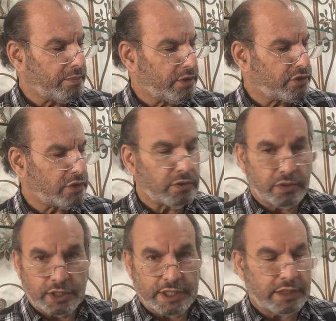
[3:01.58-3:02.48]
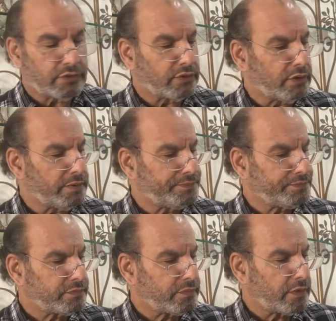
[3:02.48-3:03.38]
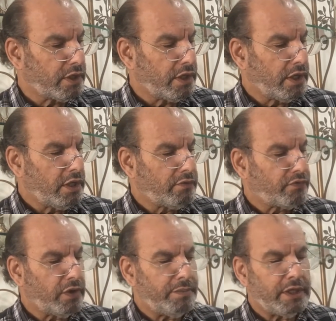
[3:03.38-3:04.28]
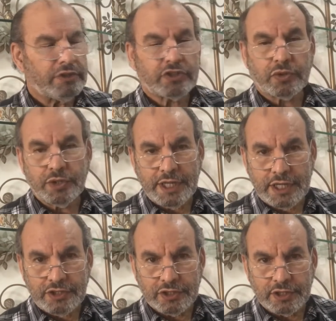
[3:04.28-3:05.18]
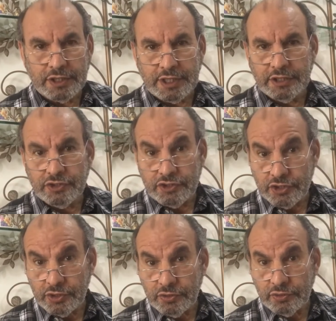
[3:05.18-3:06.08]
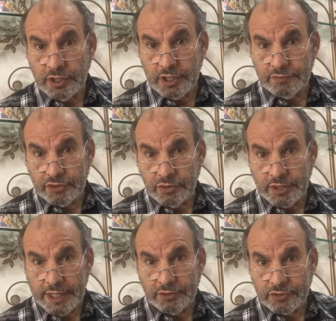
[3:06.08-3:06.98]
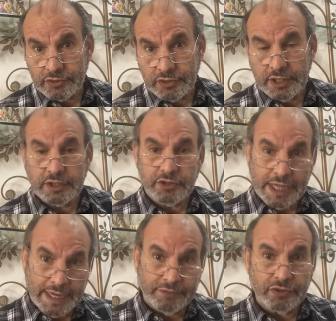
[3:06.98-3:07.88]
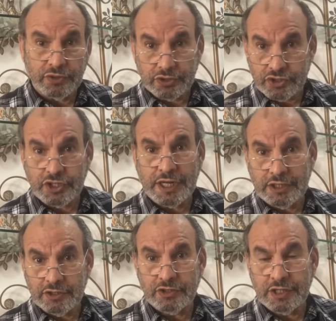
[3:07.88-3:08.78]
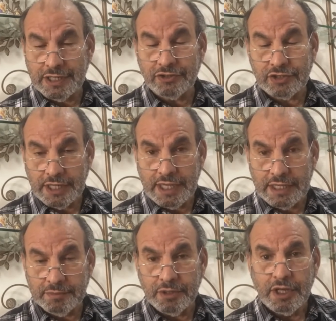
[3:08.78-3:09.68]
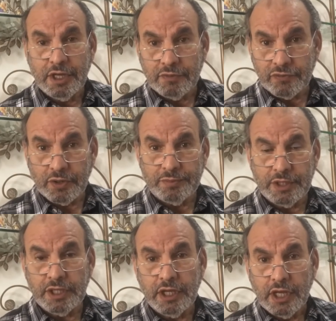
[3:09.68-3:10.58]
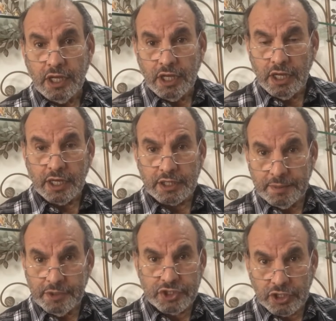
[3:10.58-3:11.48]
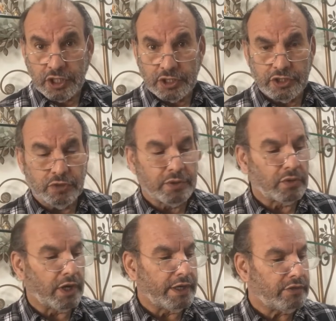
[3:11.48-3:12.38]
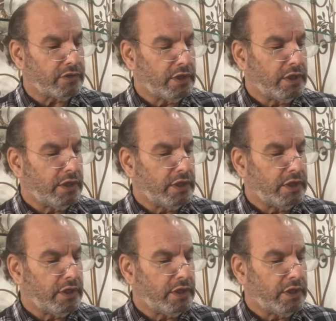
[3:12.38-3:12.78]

Commission or Council, from its creation in June of 2006, after it changed its name from the Commission on Human Rights,